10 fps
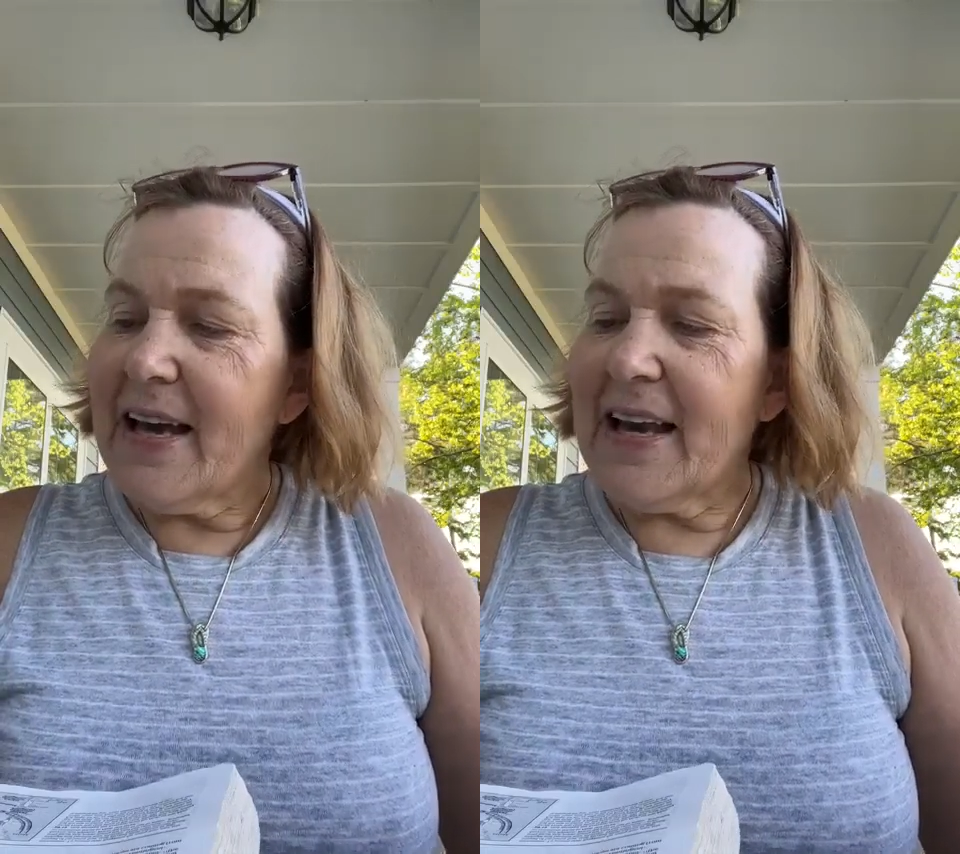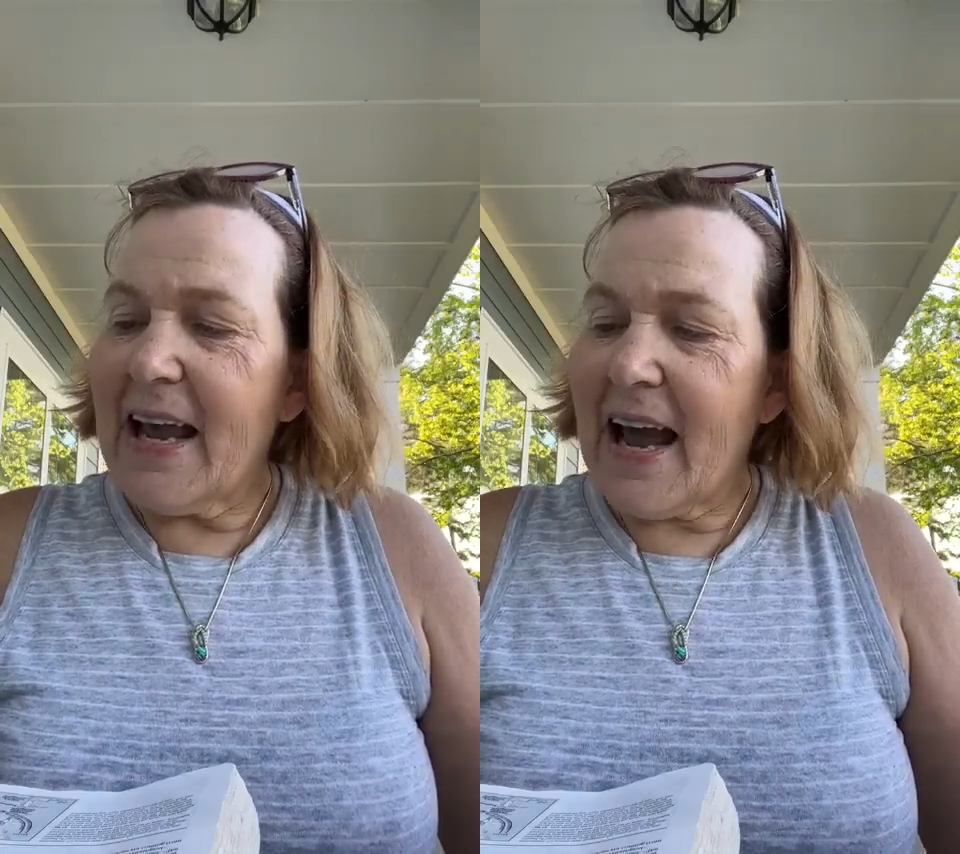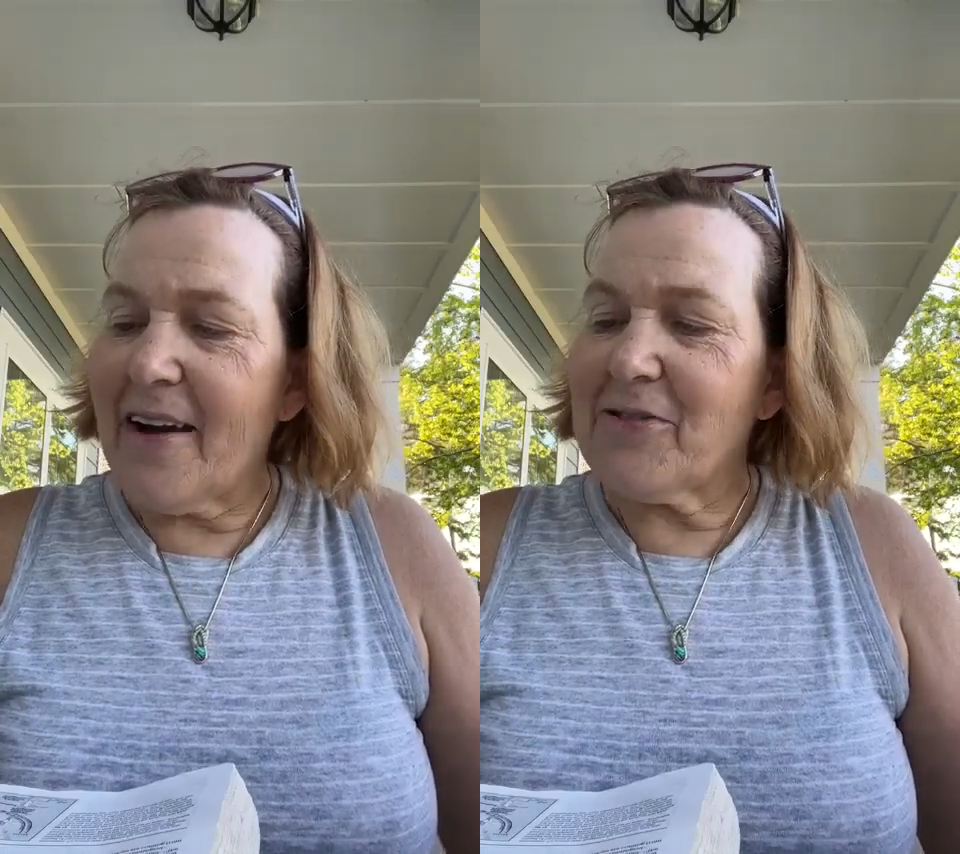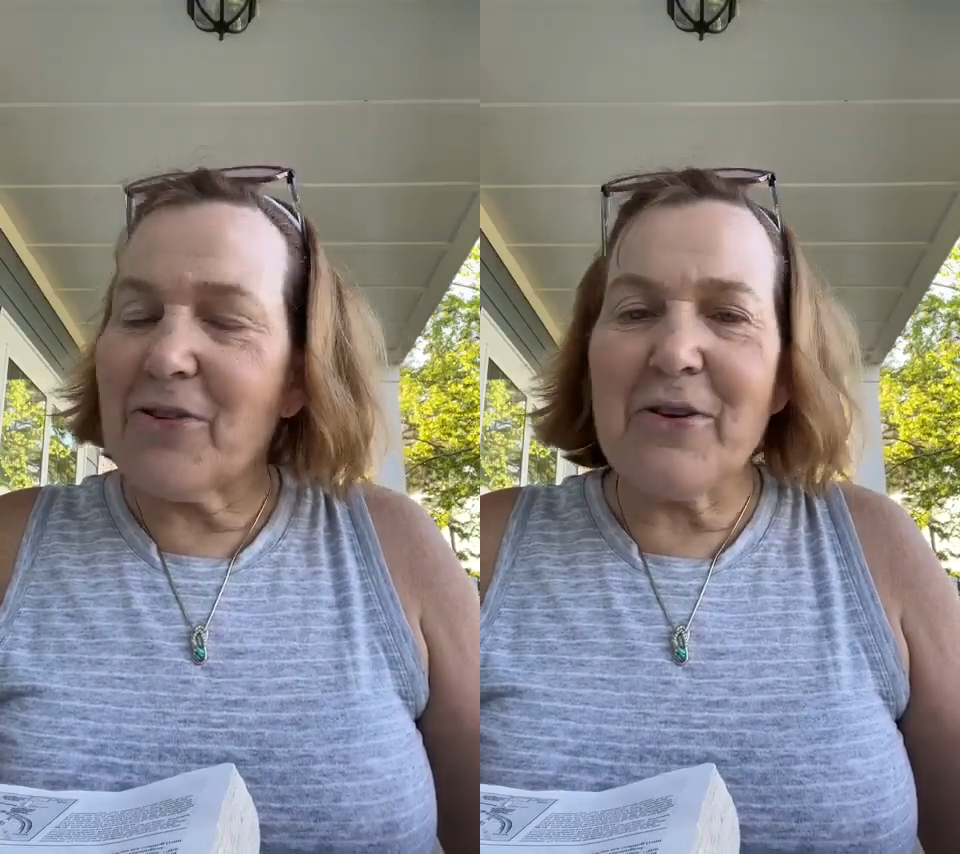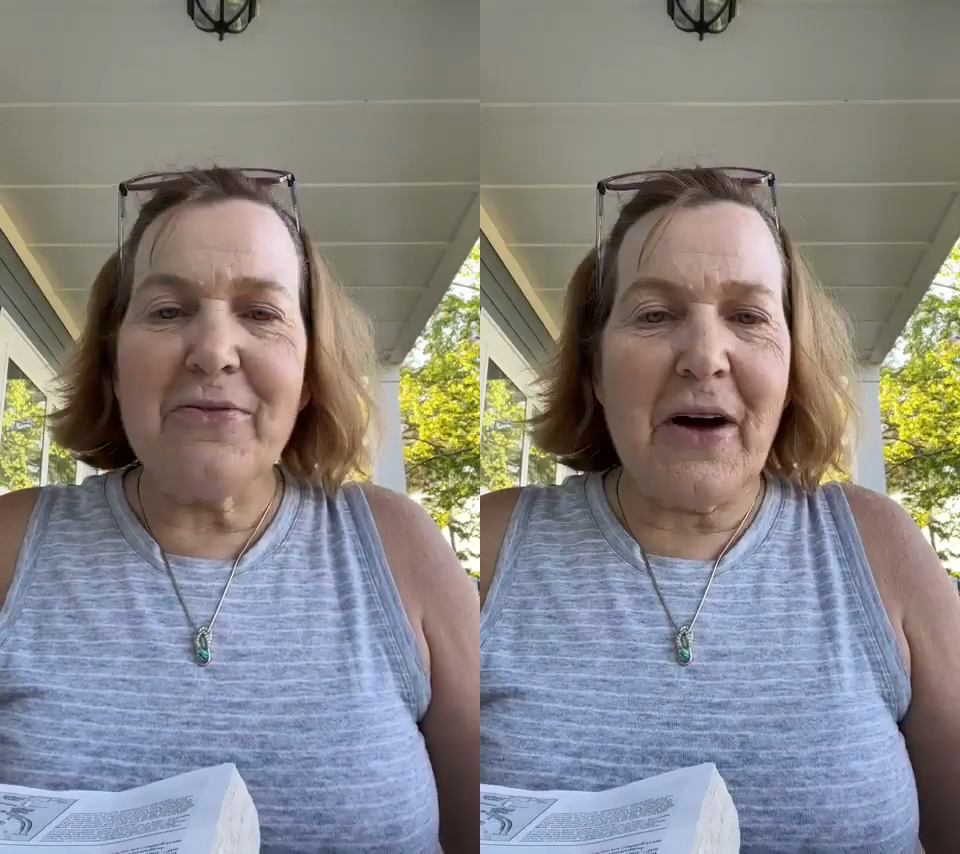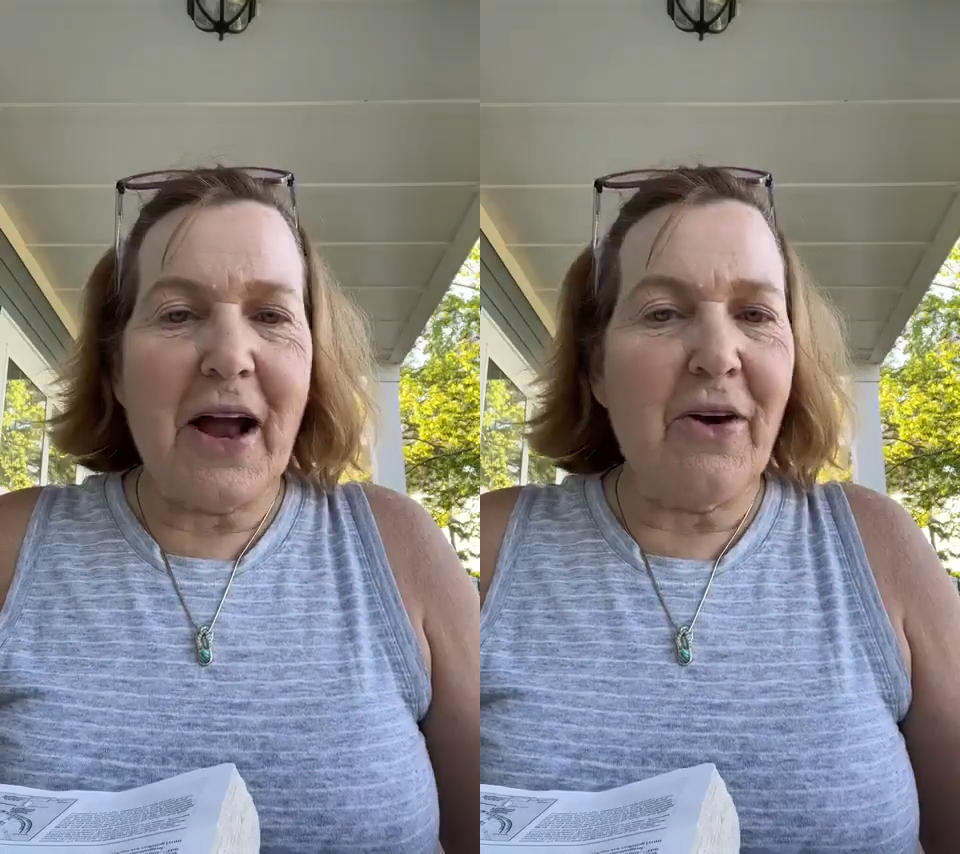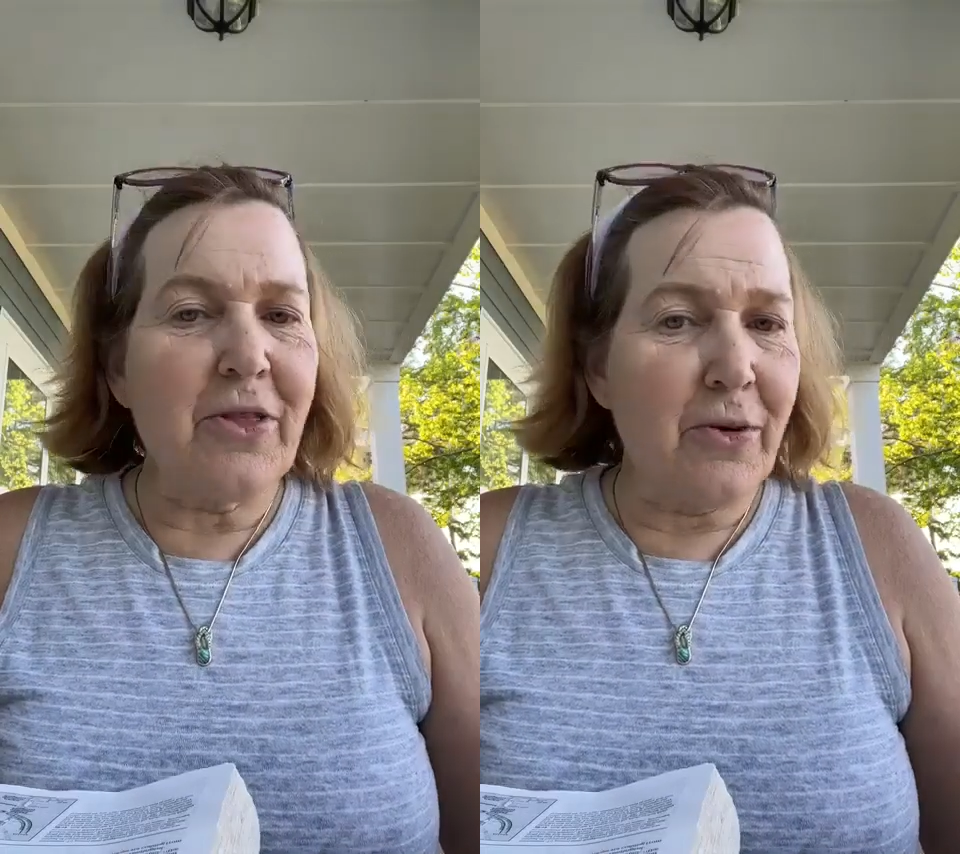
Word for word: And after the fire,